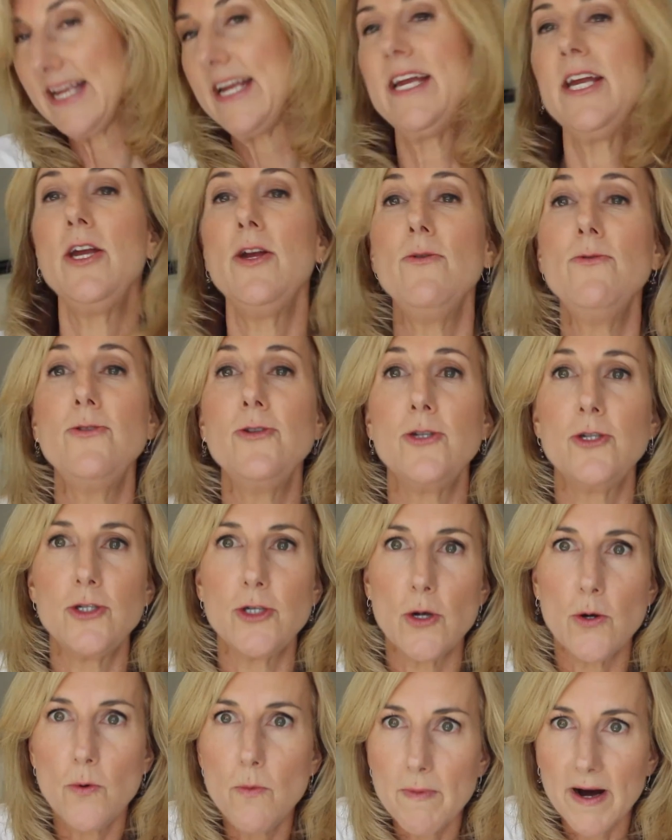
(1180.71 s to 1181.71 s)
thank you
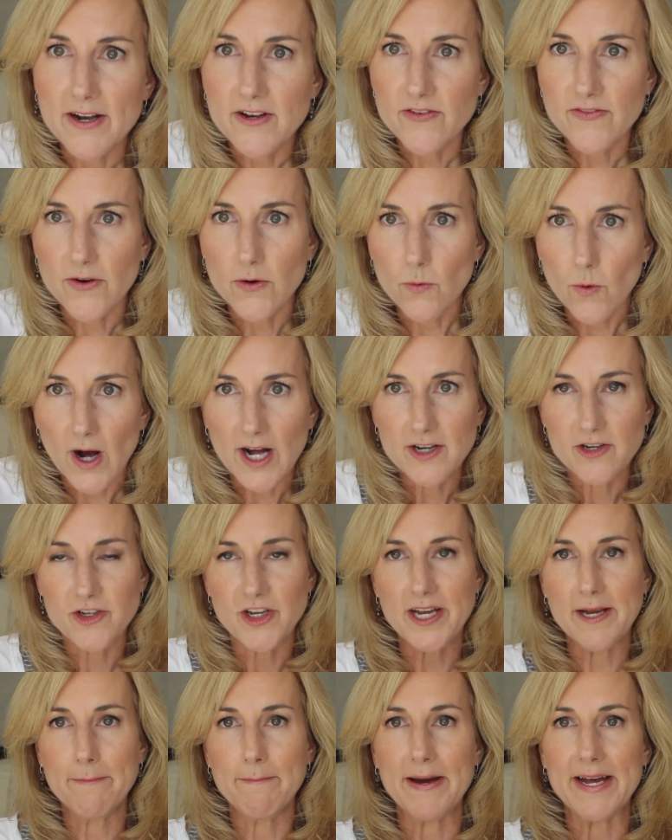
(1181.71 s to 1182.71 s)
so much for watching.